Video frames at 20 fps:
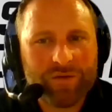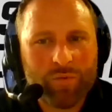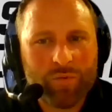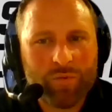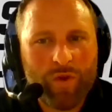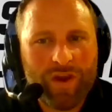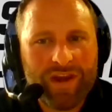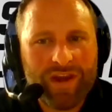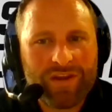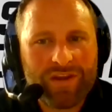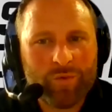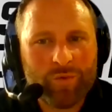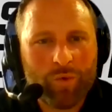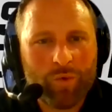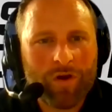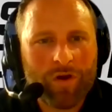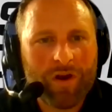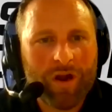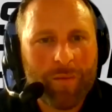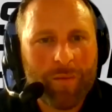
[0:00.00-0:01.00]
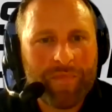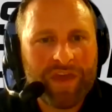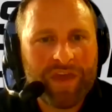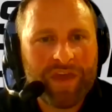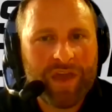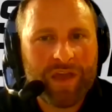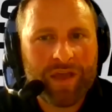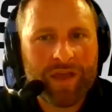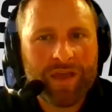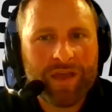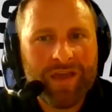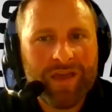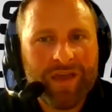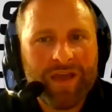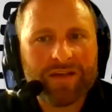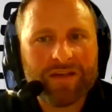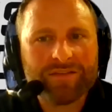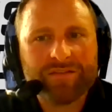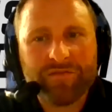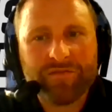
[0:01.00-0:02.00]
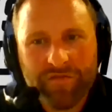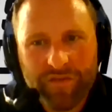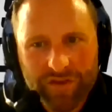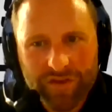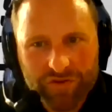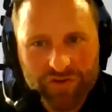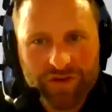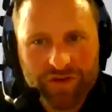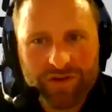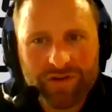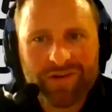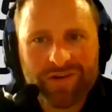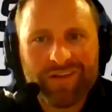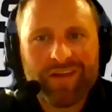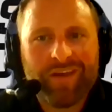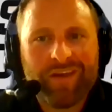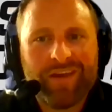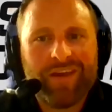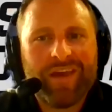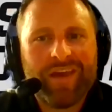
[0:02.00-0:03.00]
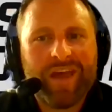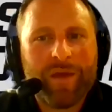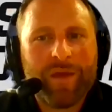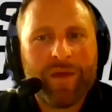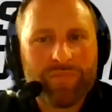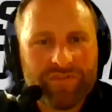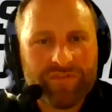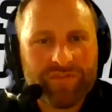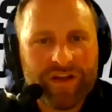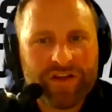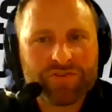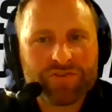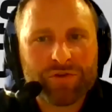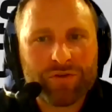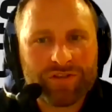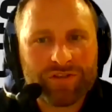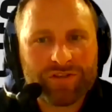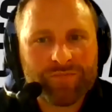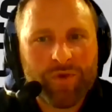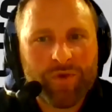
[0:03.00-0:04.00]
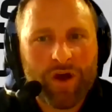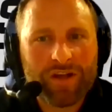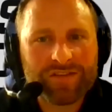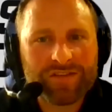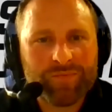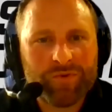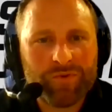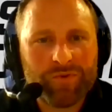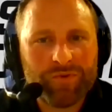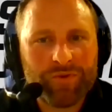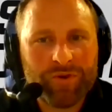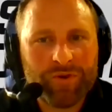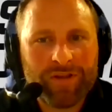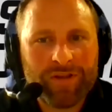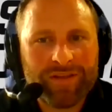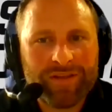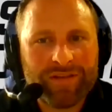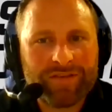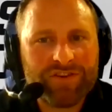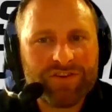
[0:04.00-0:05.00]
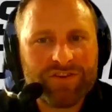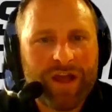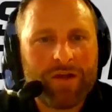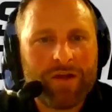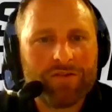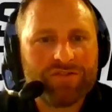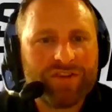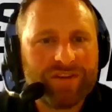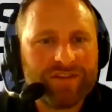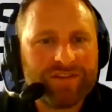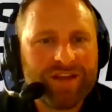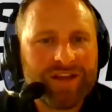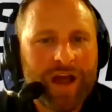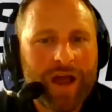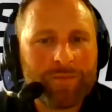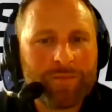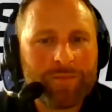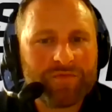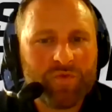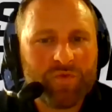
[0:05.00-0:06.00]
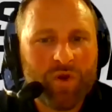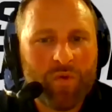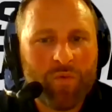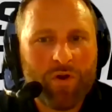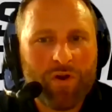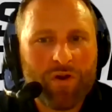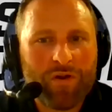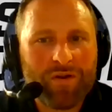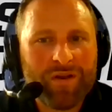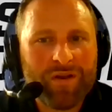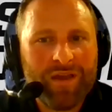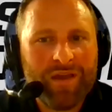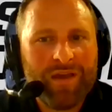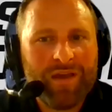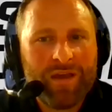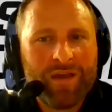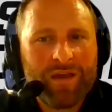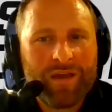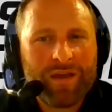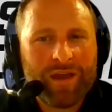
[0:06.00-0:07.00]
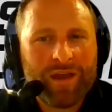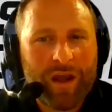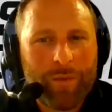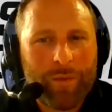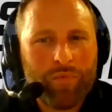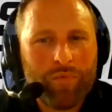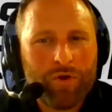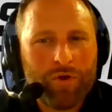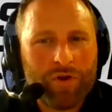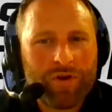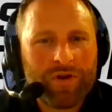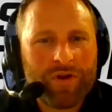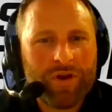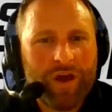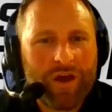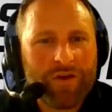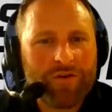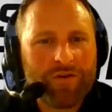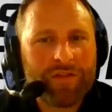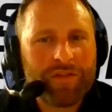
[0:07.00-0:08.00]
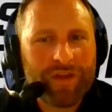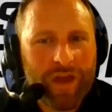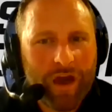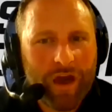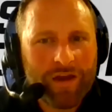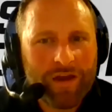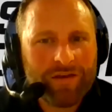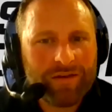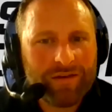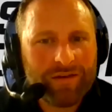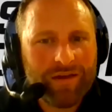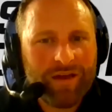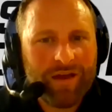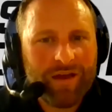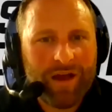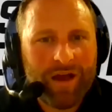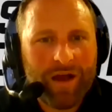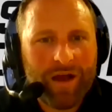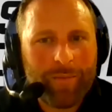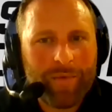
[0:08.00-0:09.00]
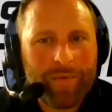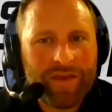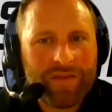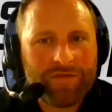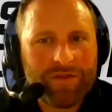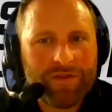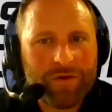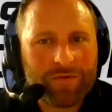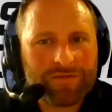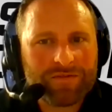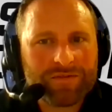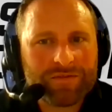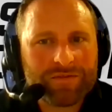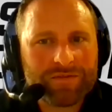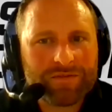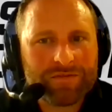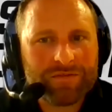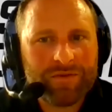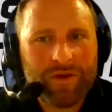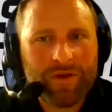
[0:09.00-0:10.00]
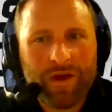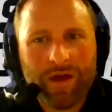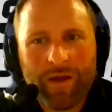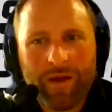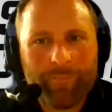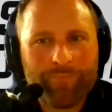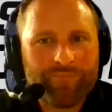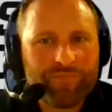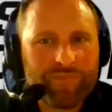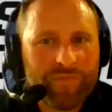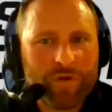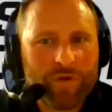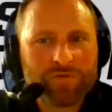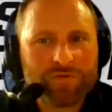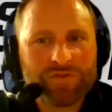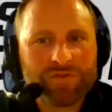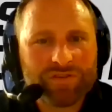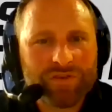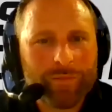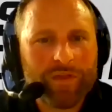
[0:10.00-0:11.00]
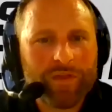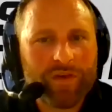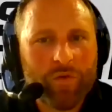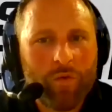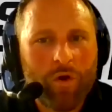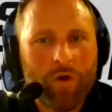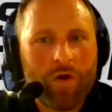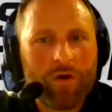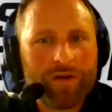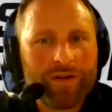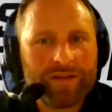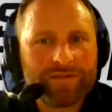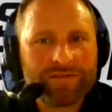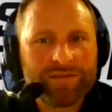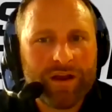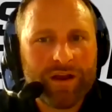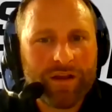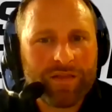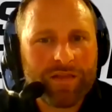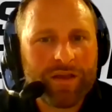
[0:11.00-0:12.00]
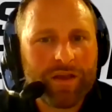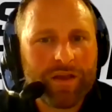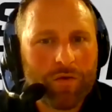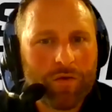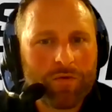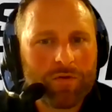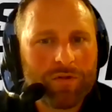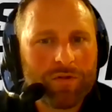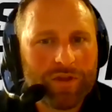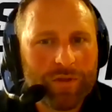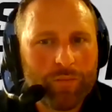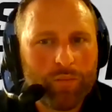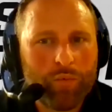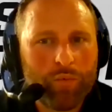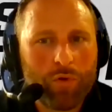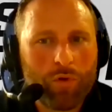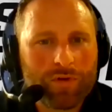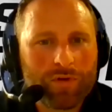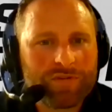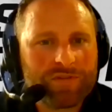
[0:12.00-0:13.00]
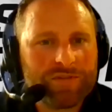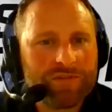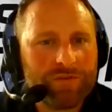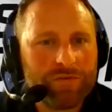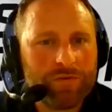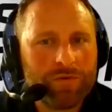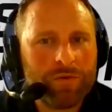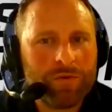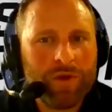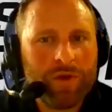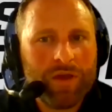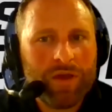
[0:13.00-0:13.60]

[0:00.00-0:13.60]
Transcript: and we need to work on being as efficient and professional as possible during these challenging times where we're kind of put under the gun um, and those um, those are some of the qualities that I think are really important to